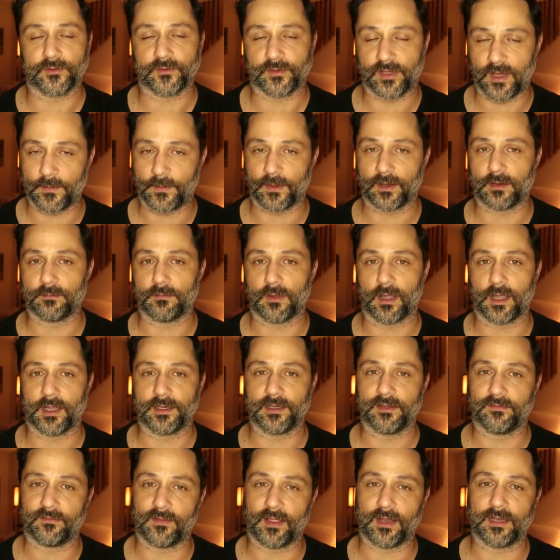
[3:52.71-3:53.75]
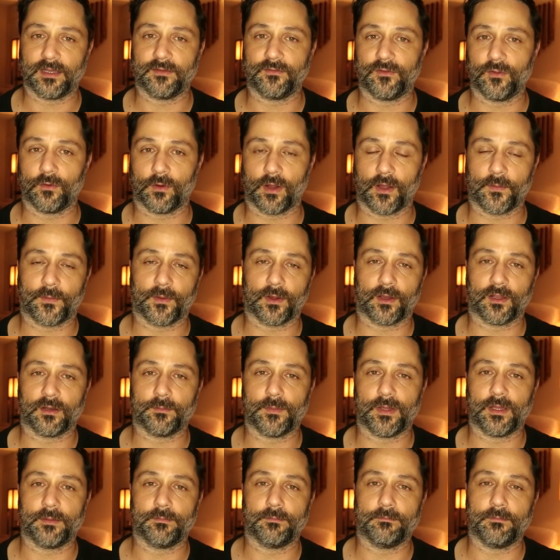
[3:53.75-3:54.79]
So keep that in mind if any of you are out there going
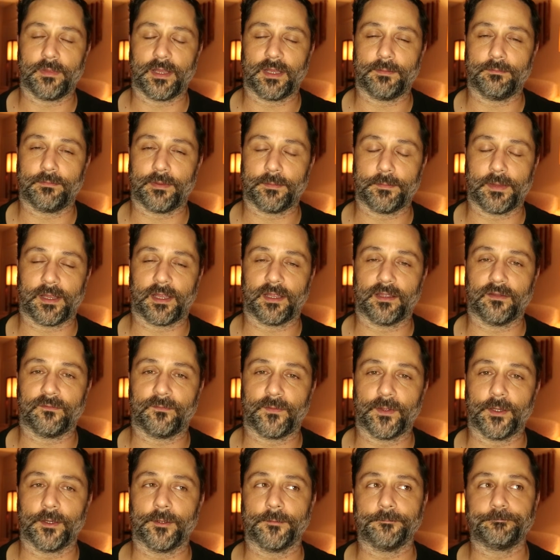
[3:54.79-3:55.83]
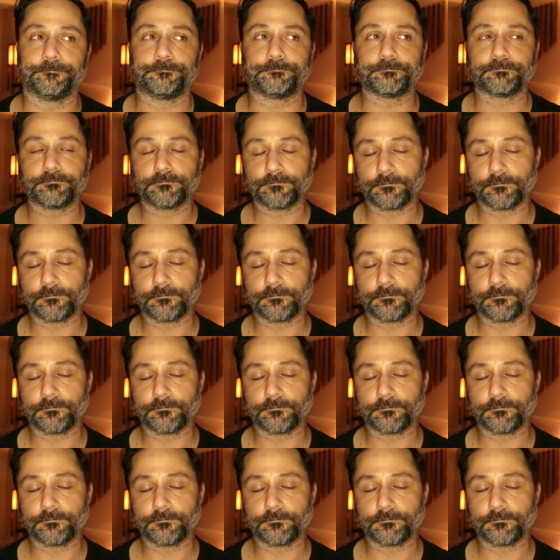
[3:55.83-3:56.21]
to be making a film.